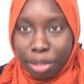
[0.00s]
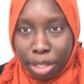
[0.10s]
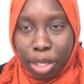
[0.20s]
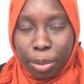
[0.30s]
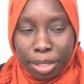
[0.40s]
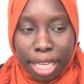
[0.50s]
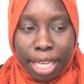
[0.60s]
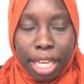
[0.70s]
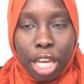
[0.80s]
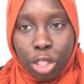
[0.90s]
You know what I'm saying?
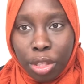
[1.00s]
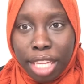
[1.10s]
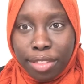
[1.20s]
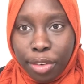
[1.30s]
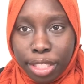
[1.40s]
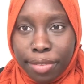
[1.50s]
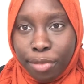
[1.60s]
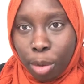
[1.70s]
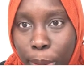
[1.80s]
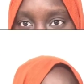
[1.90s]
So that's first and foremost.